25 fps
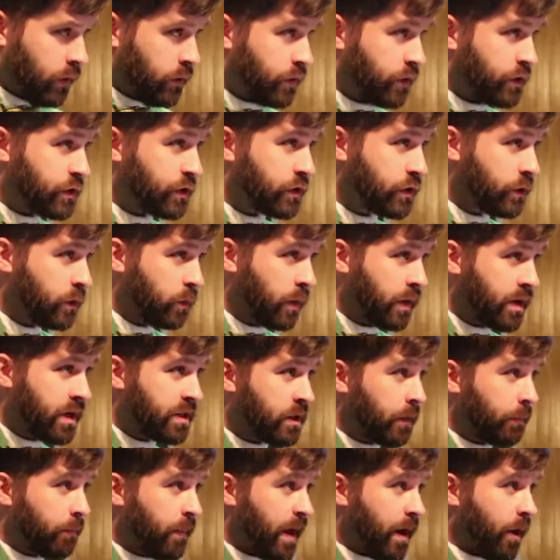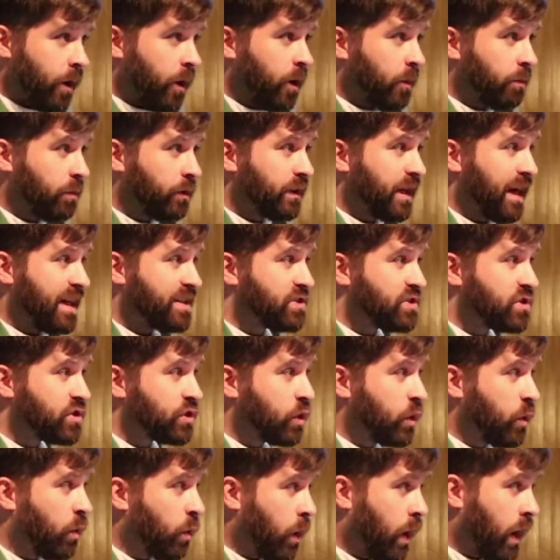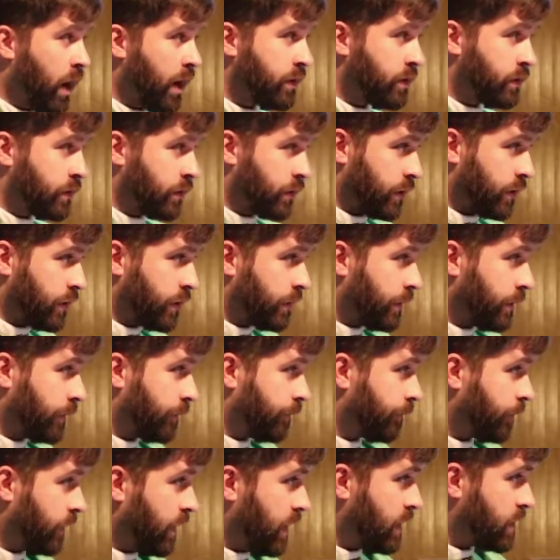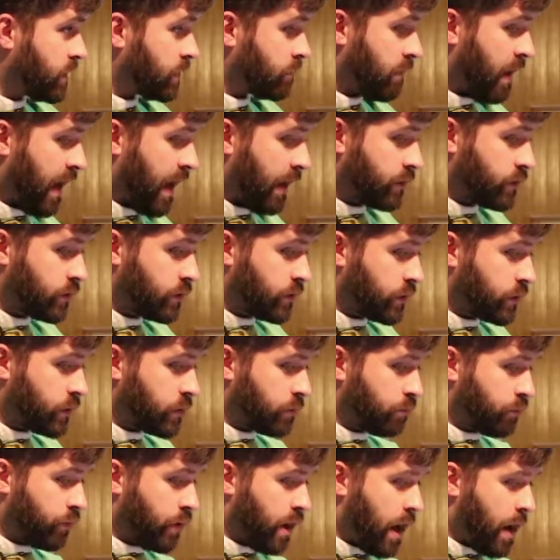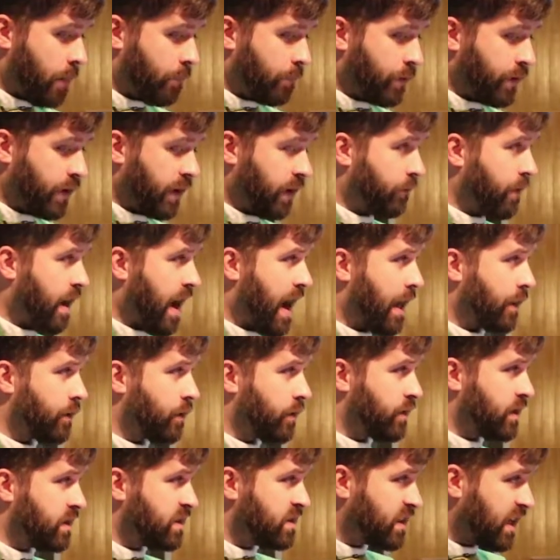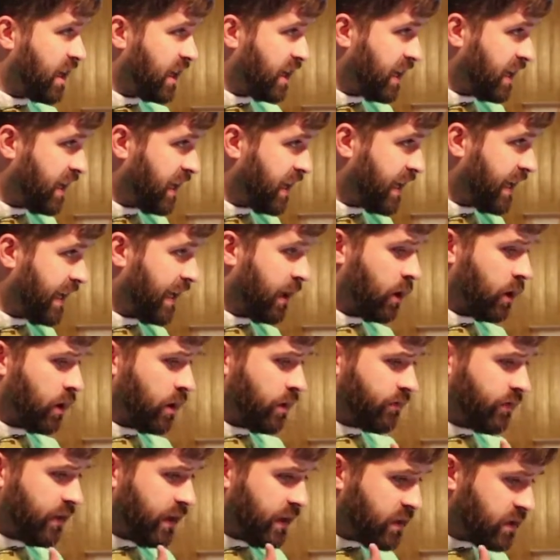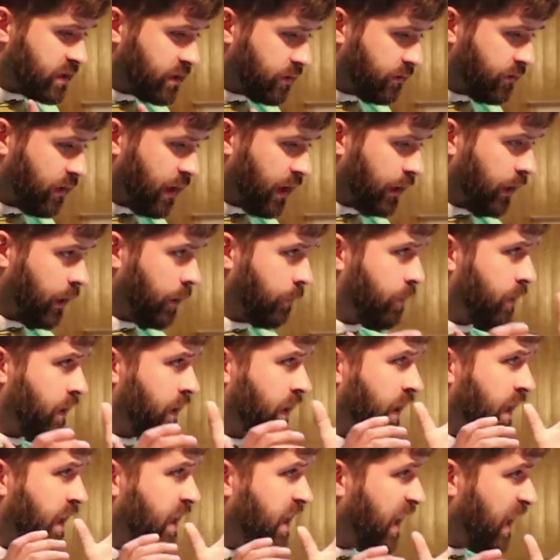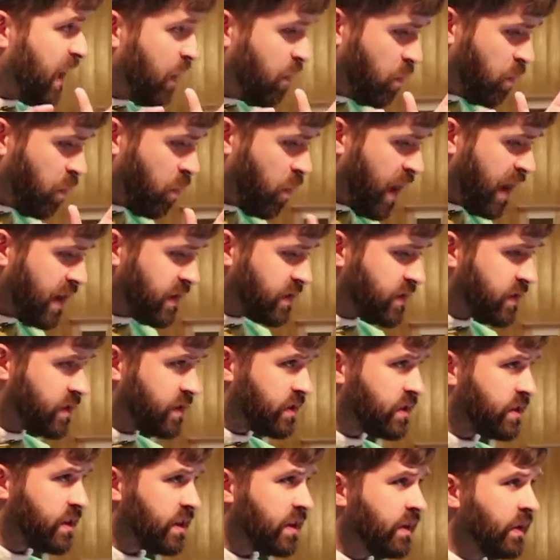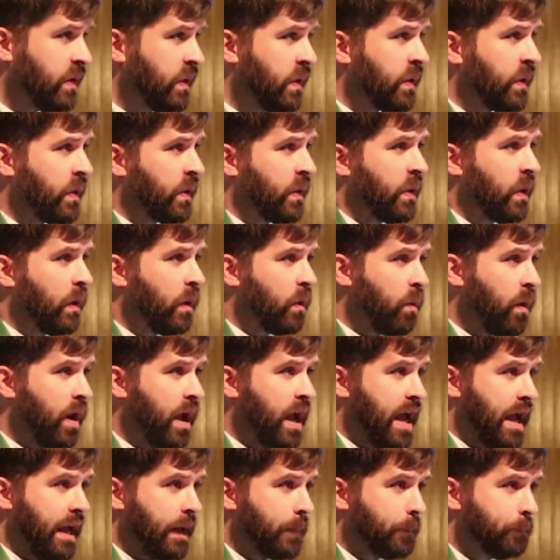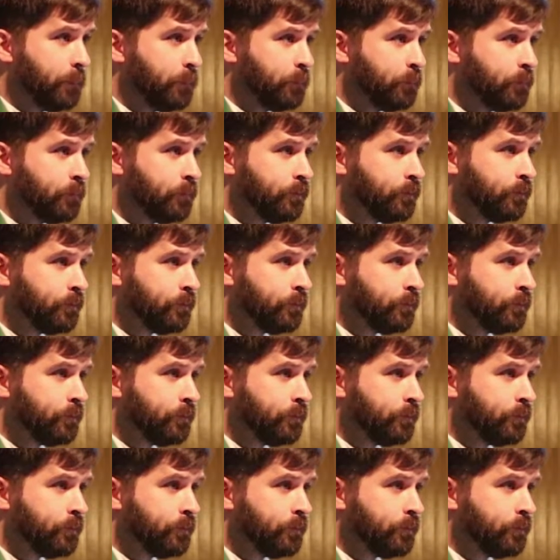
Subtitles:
The steward in the parable has squandered his master's property. Rather than taking care of it, developing it, he wastes it away.